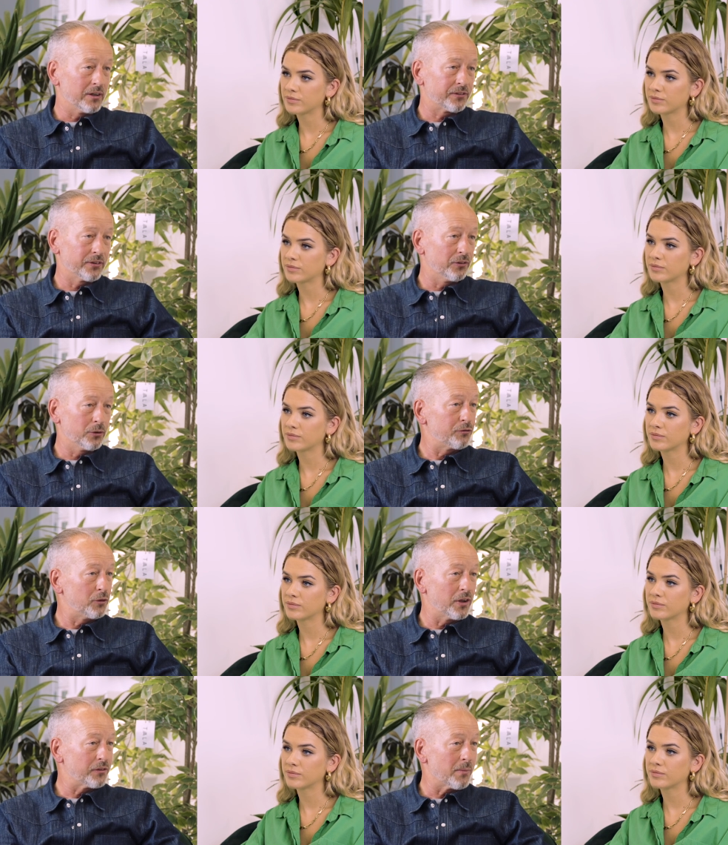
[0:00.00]
Speaker 1: still do a few
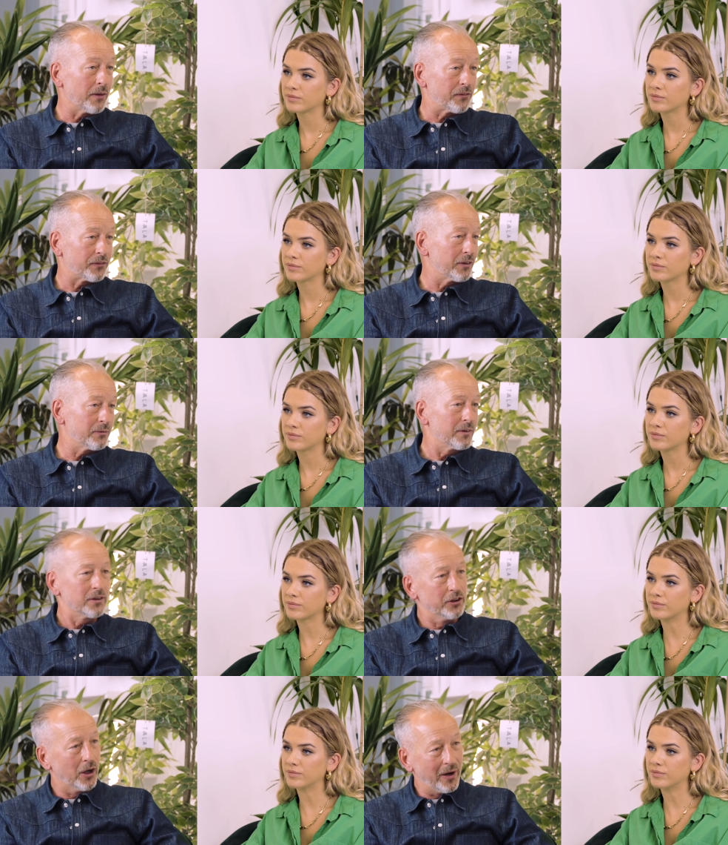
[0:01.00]
days a month. So mm
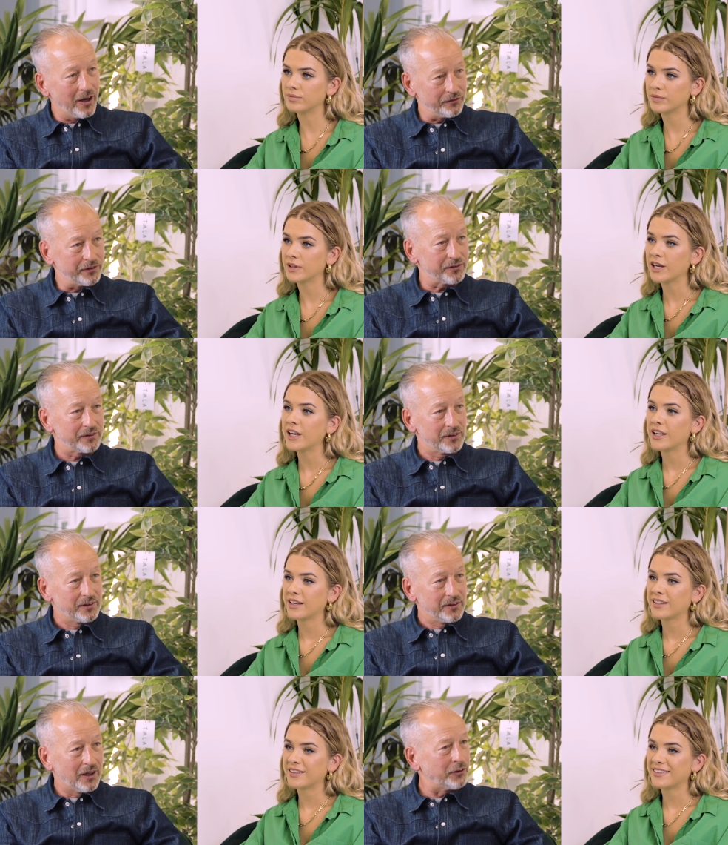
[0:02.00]
-hmm. no, I haven't.
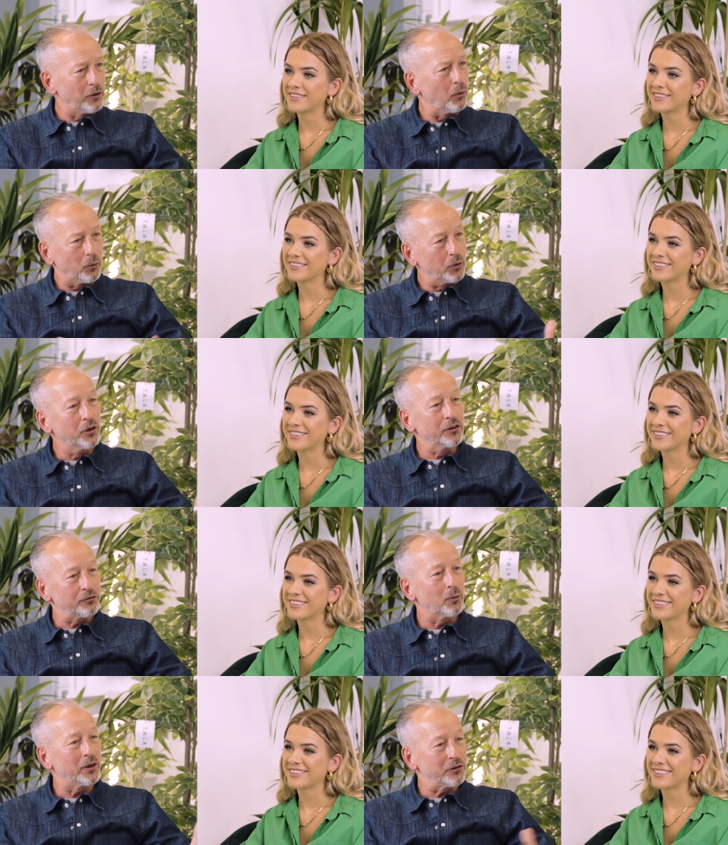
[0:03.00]
I don't know what the word is
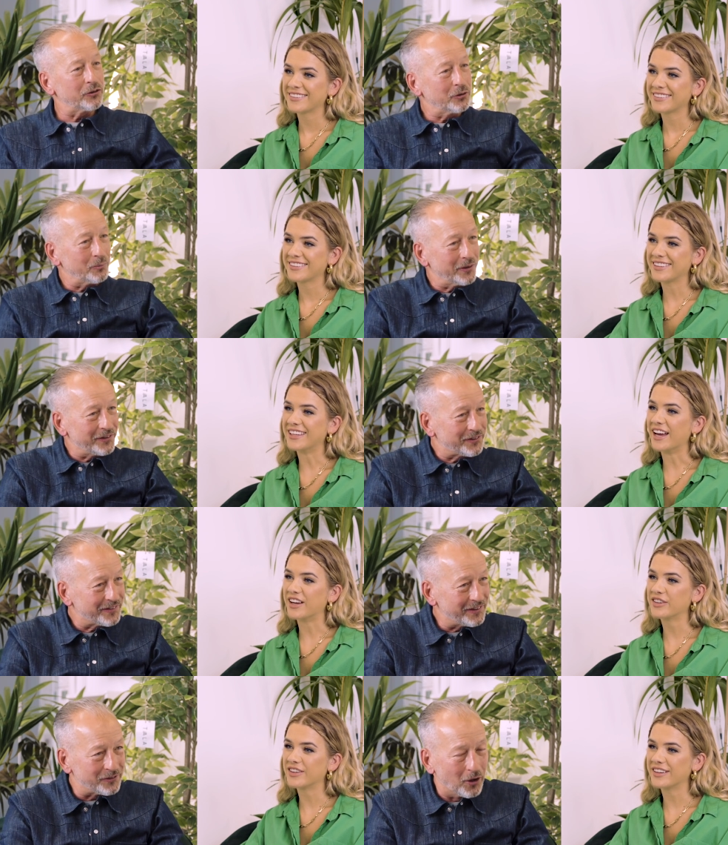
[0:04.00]
for what I do, but yeah.
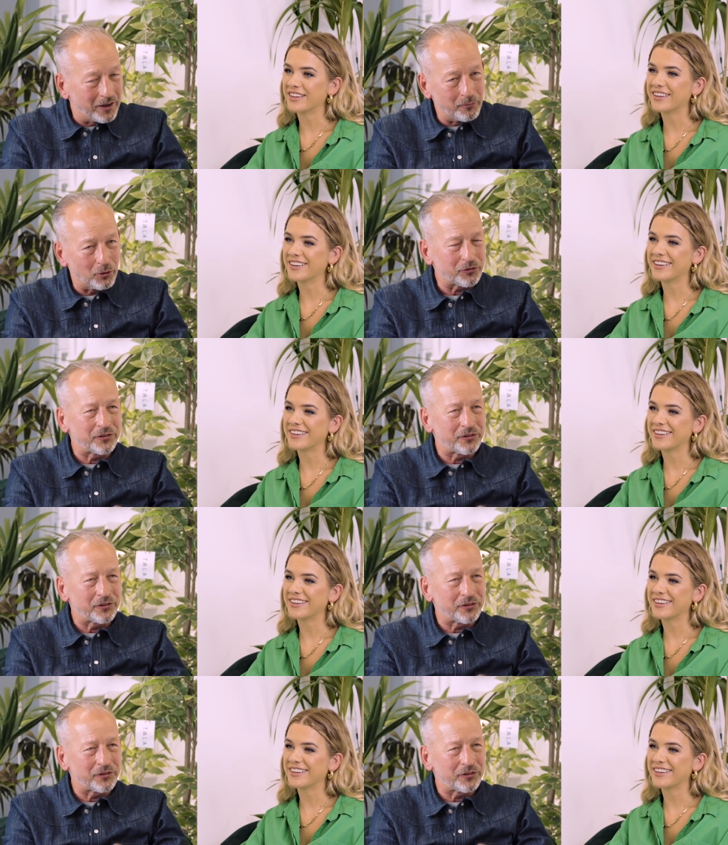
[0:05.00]
it's, it's not. I'm not